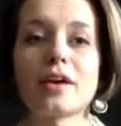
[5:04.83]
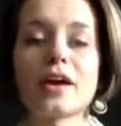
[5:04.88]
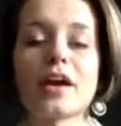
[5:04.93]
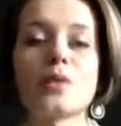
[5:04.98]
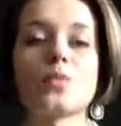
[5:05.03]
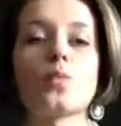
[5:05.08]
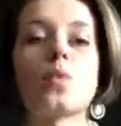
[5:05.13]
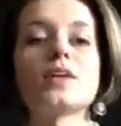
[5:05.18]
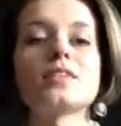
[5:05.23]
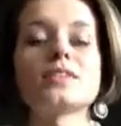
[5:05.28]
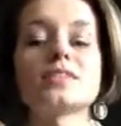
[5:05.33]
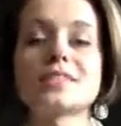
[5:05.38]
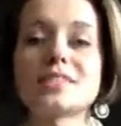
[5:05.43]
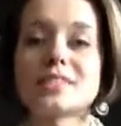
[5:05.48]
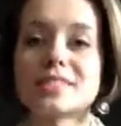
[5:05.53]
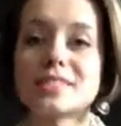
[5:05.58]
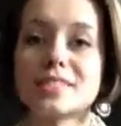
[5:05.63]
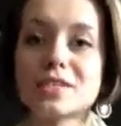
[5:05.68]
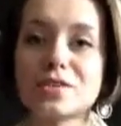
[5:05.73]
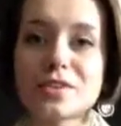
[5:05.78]
and what
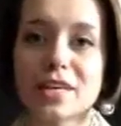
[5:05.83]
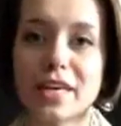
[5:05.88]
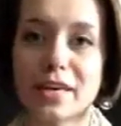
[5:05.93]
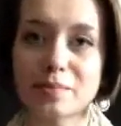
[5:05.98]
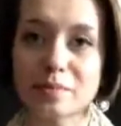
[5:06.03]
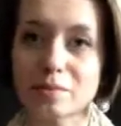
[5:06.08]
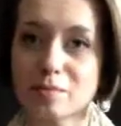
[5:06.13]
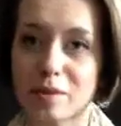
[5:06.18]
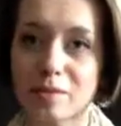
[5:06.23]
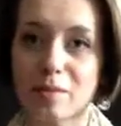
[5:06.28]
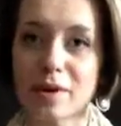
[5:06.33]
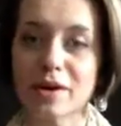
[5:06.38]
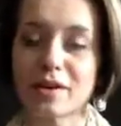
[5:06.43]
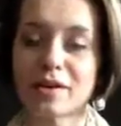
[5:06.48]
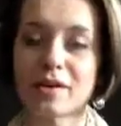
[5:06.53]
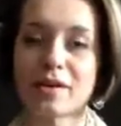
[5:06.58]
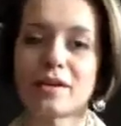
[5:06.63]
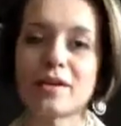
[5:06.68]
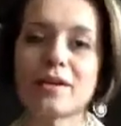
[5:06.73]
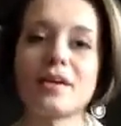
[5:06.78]
still keeps me
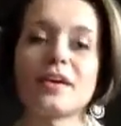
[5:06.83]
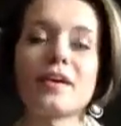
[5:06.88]
better.